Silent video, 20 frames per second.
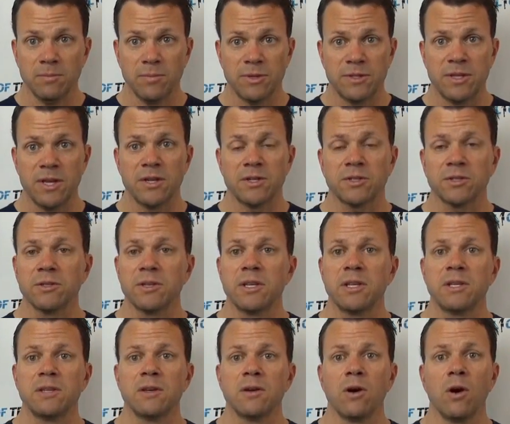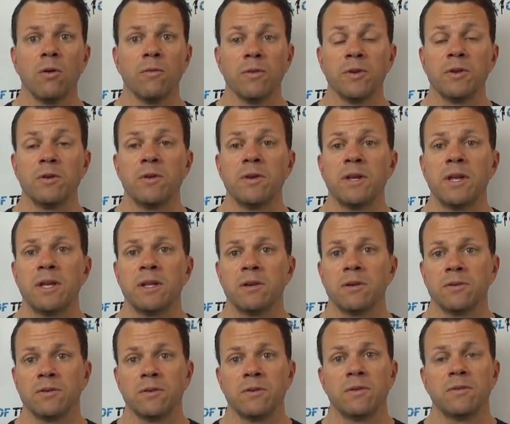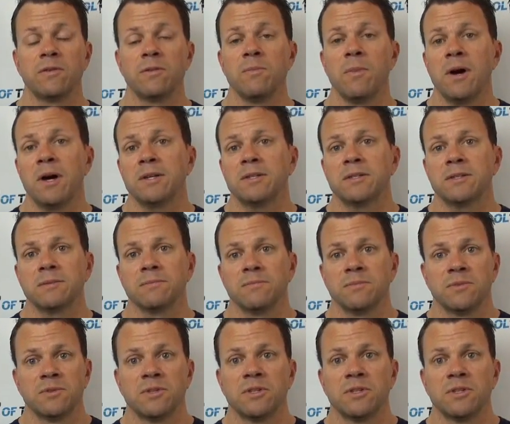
potentially overdoing it or doing too much,